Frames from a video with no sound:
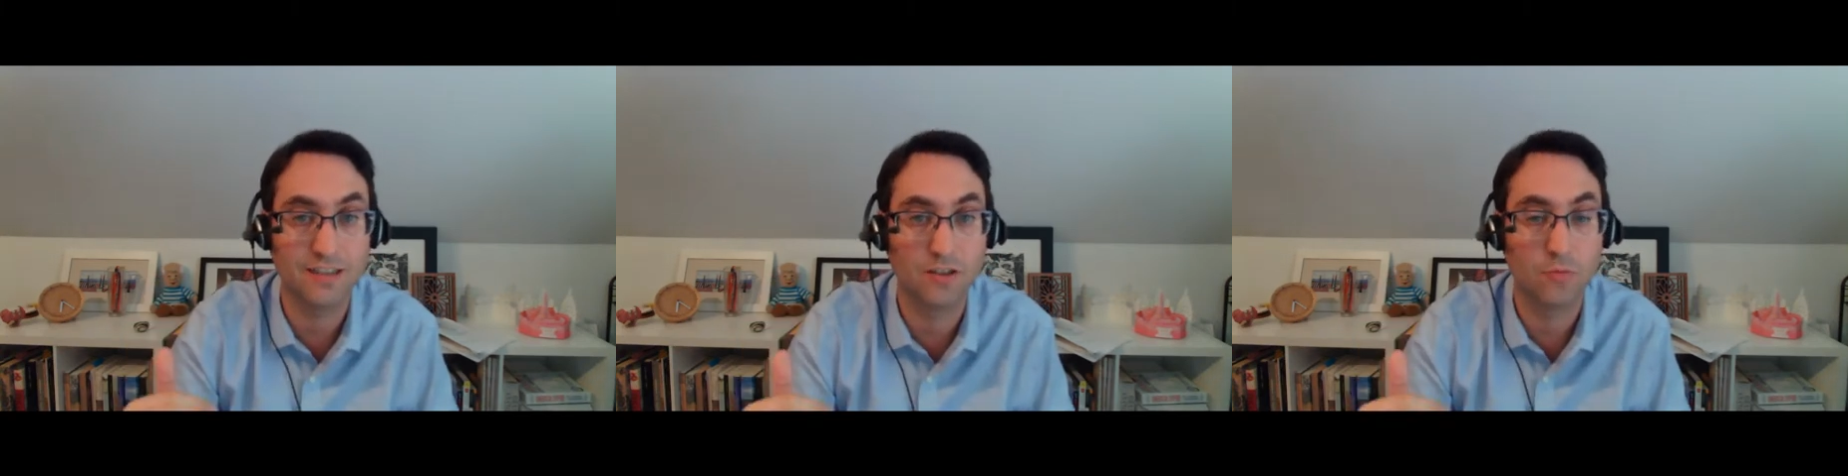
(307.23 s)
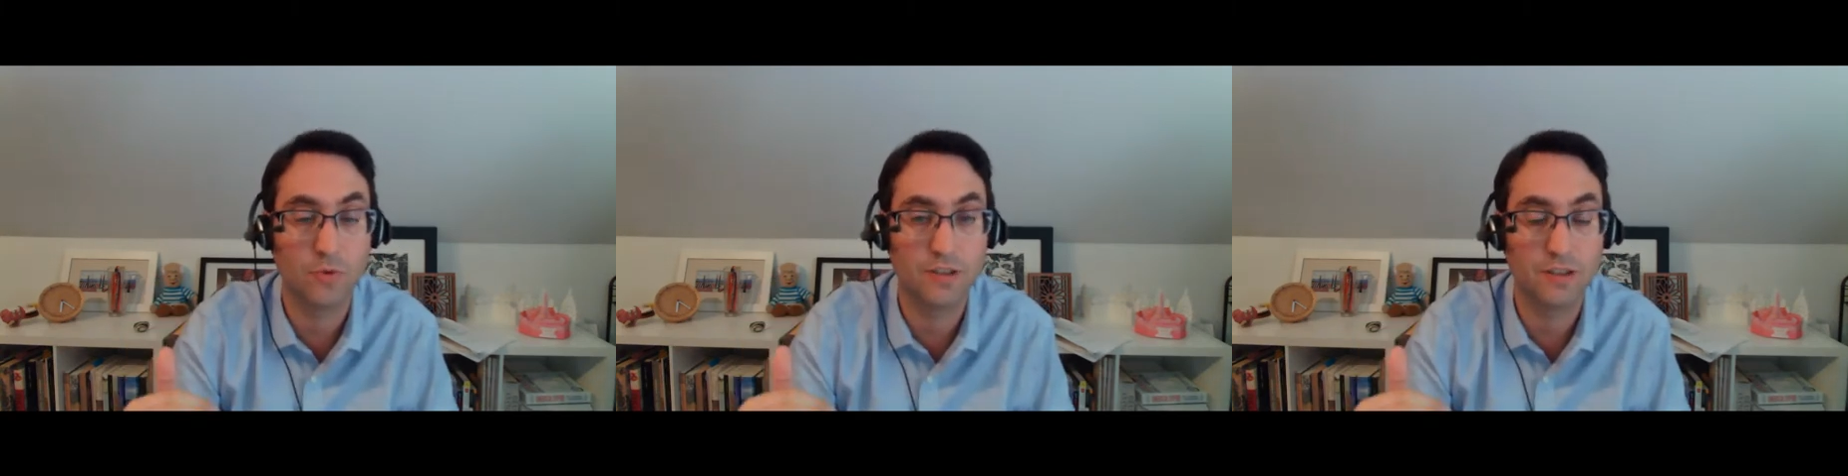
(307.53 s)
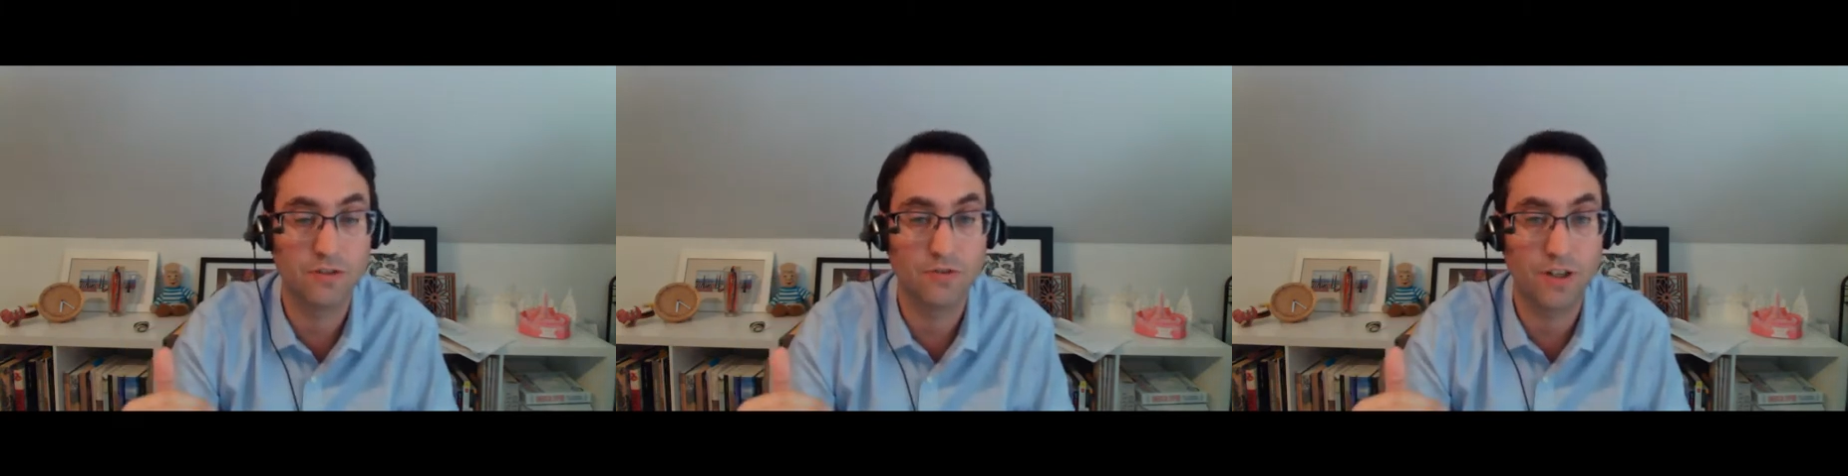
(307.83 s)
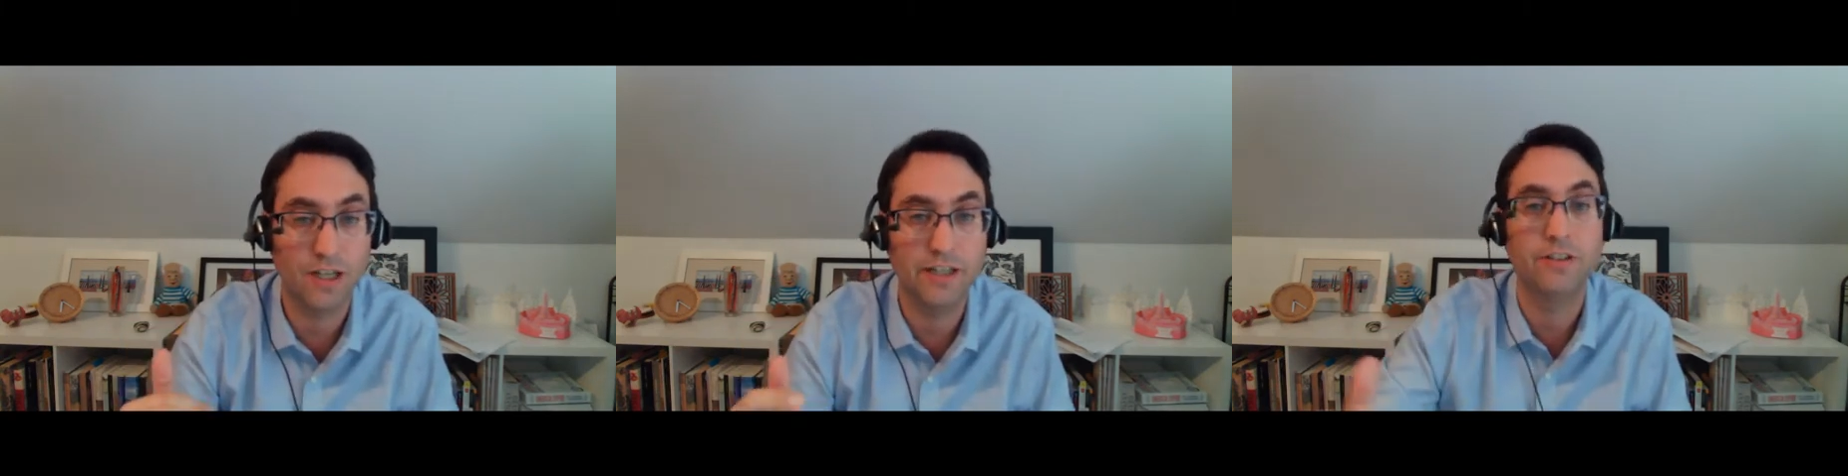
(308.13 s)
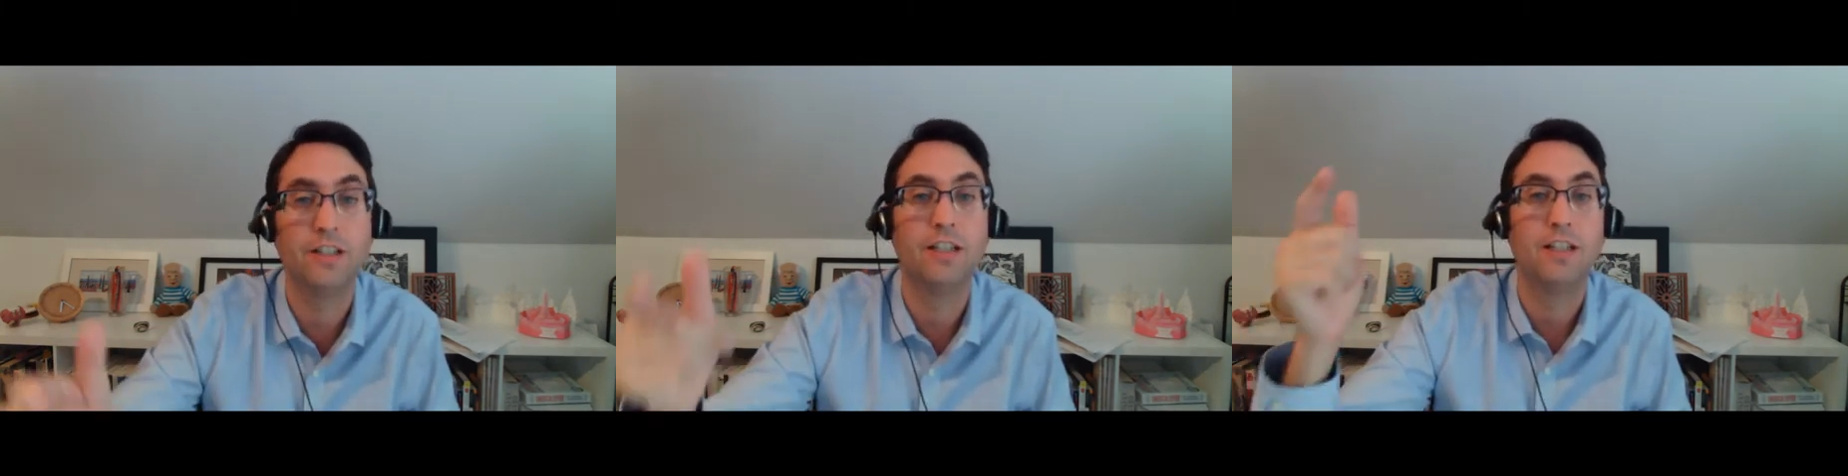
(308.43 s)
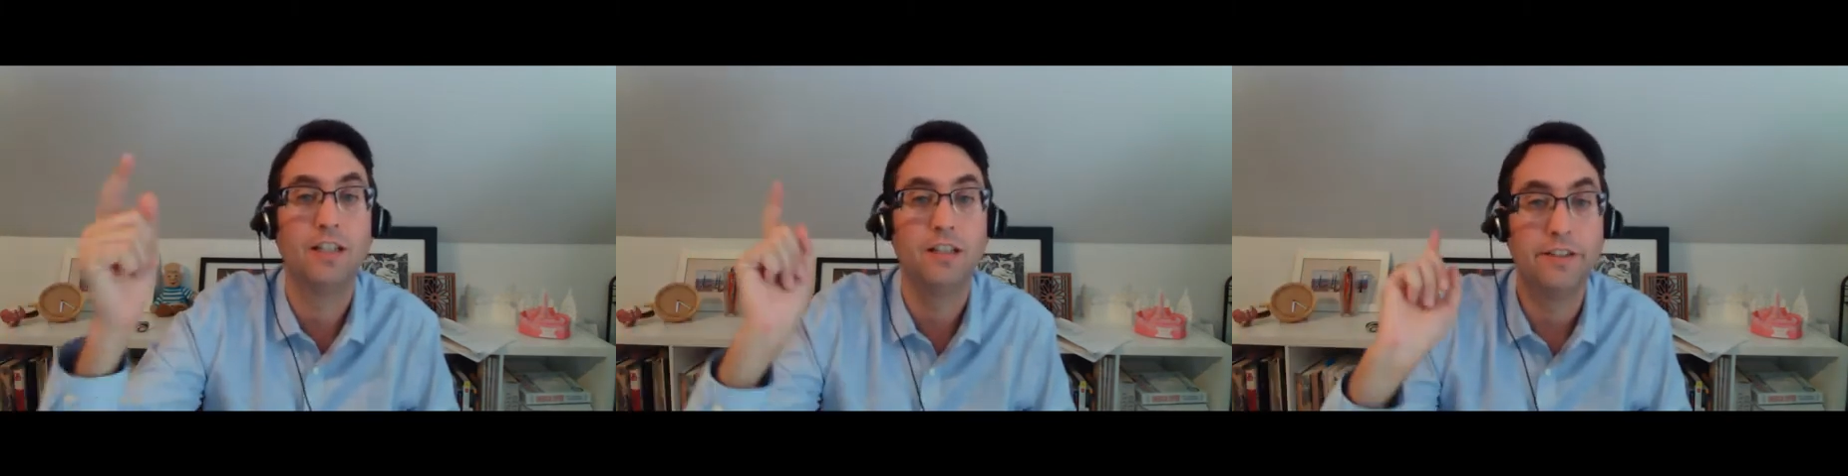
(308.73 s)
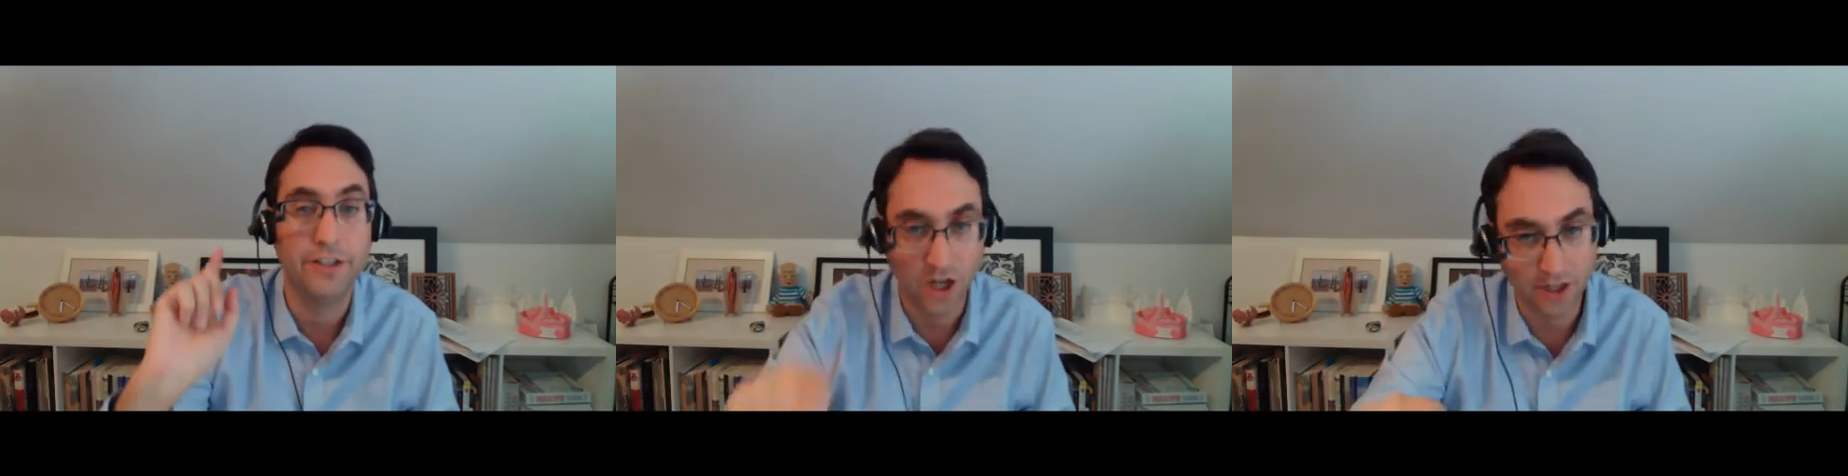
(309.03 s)
0.05,
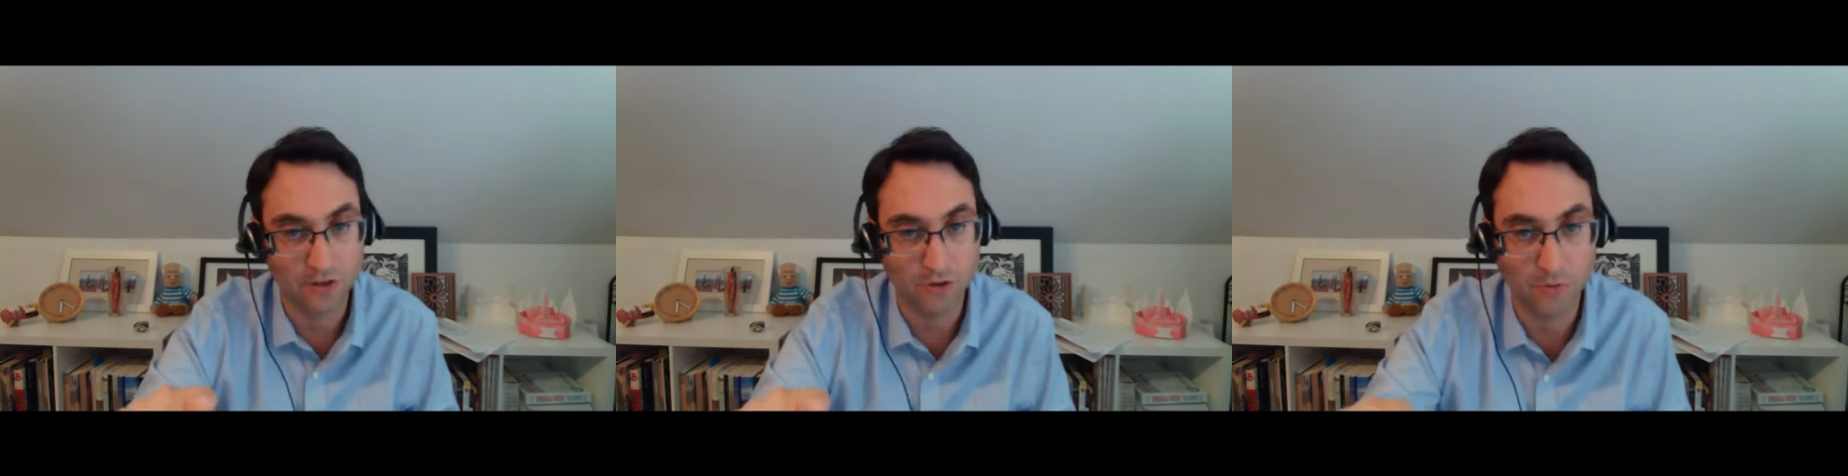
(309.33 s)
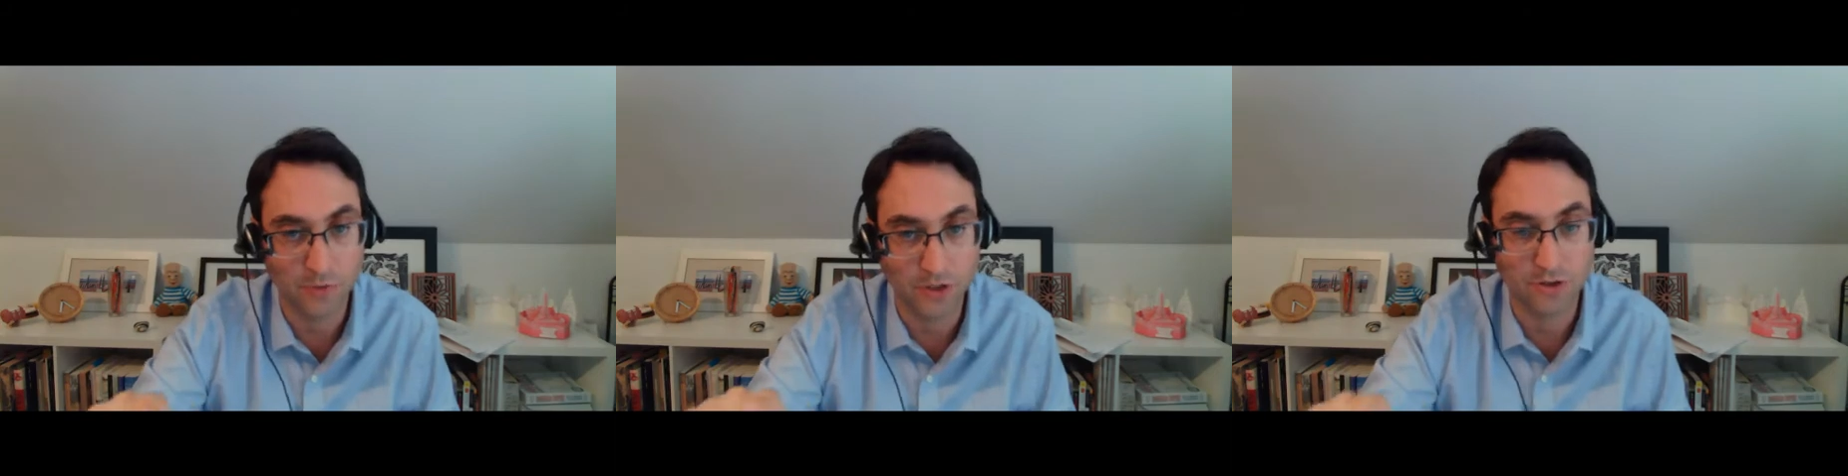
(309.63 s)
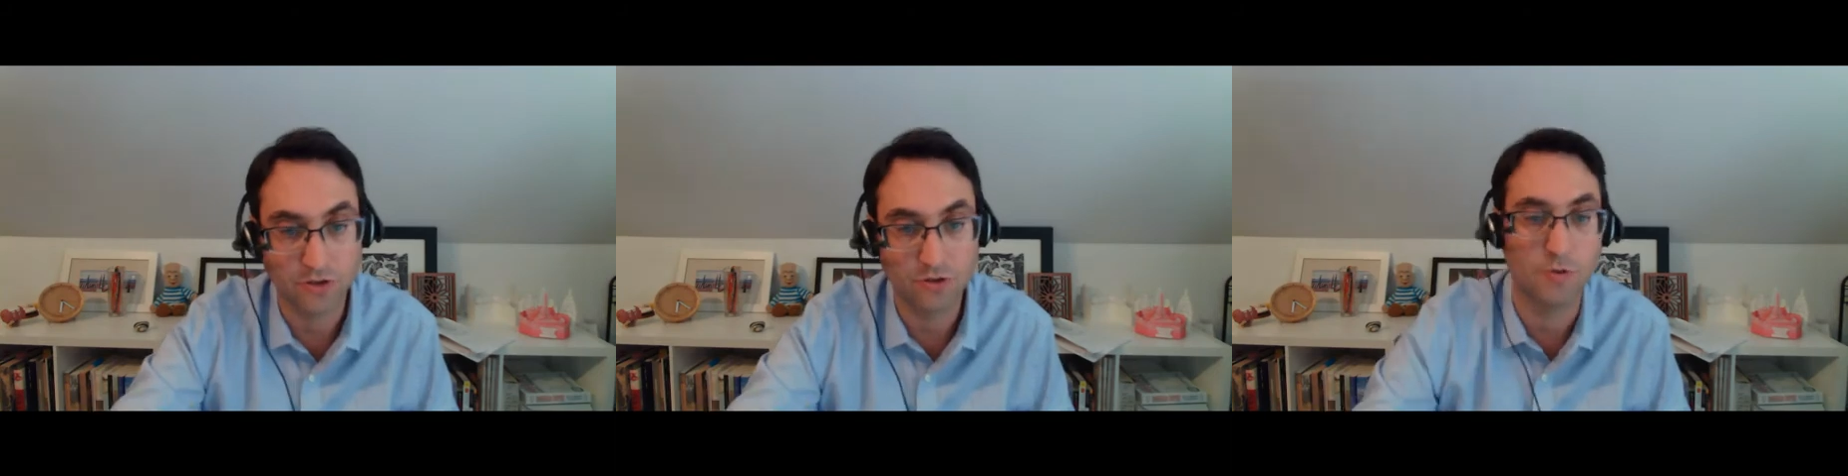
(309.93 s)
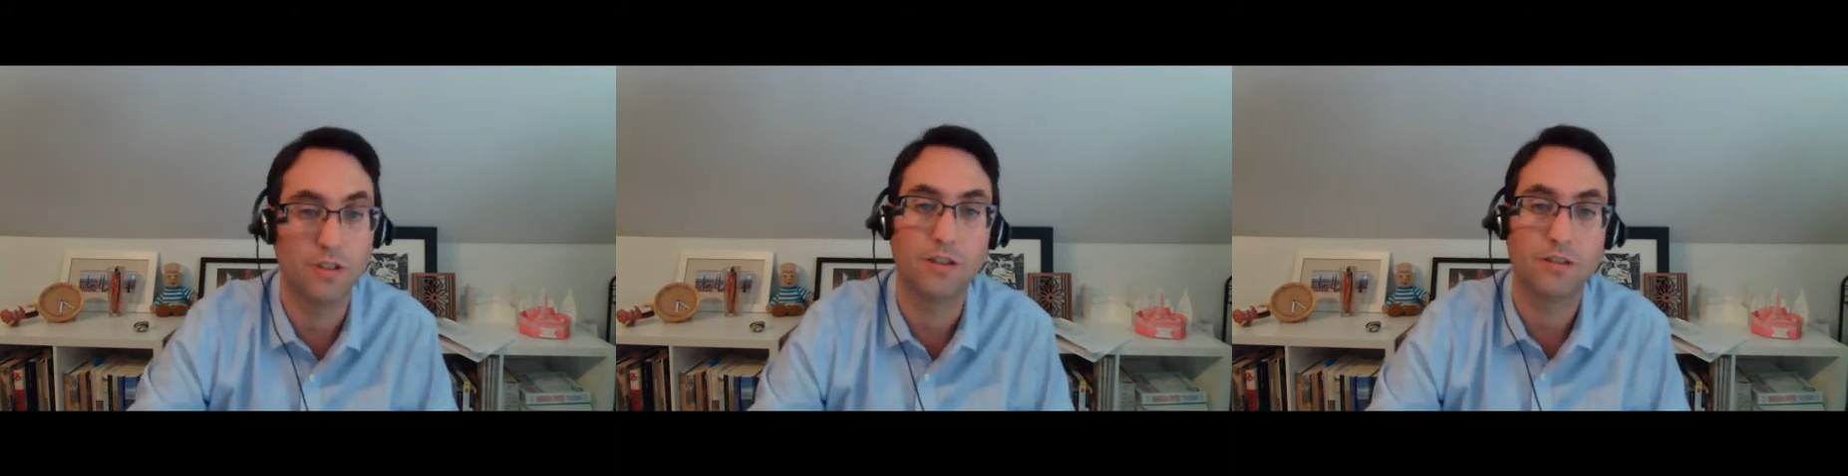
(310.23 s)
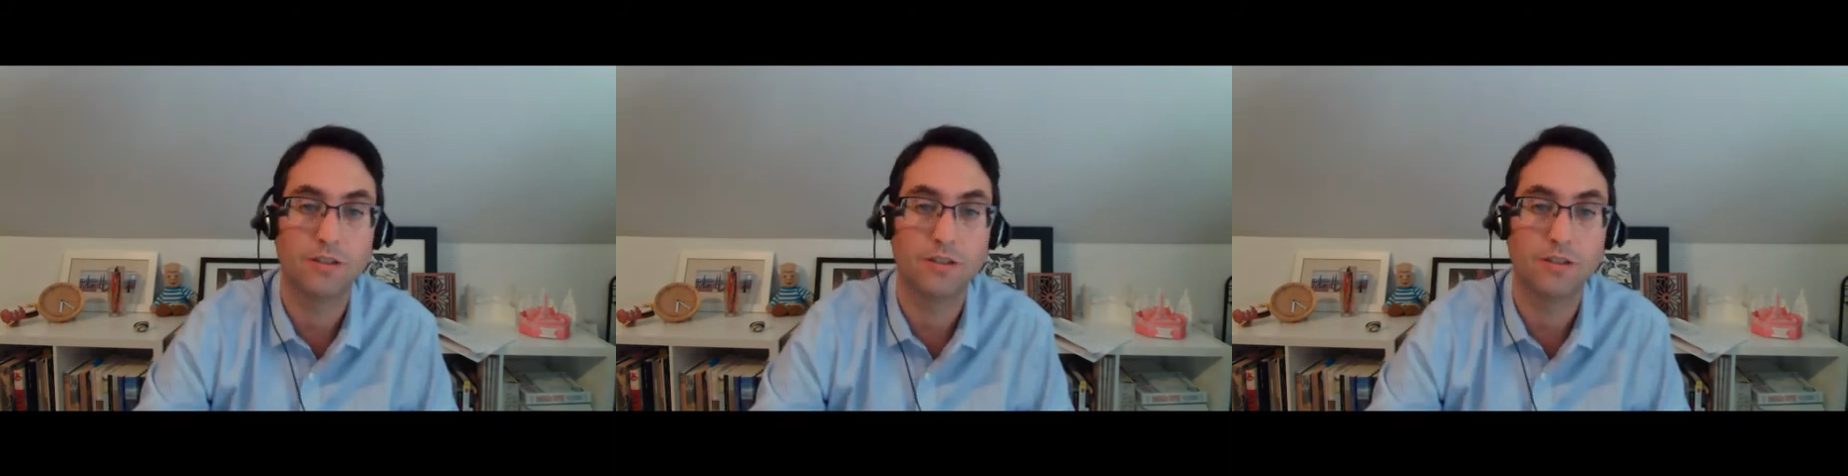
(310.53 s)
not normally distributed.